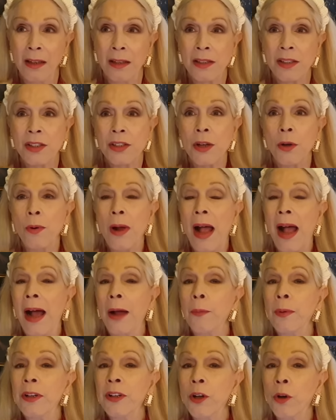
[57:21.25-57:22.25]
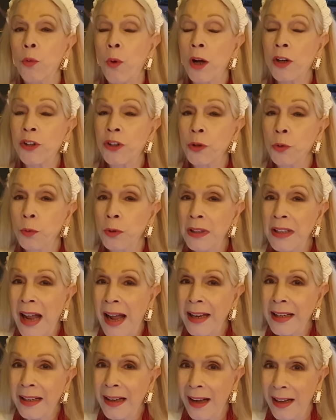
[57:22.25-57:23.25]
so I will know what you would
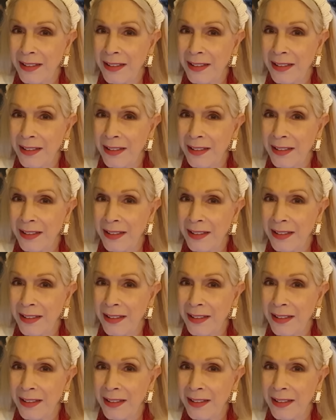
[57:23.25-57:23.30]
like